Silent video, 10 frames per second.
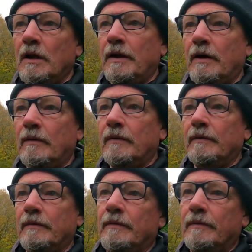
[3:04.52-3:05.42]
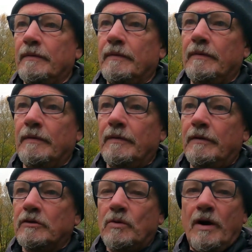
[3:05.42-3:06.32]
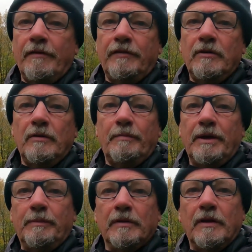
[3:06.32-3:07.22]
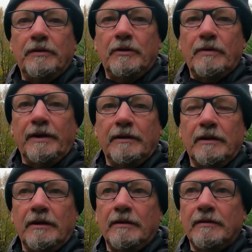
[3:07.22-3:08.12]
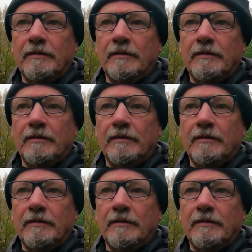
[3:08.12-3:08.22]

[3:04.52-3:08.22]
Now, there's quite a few people that do regular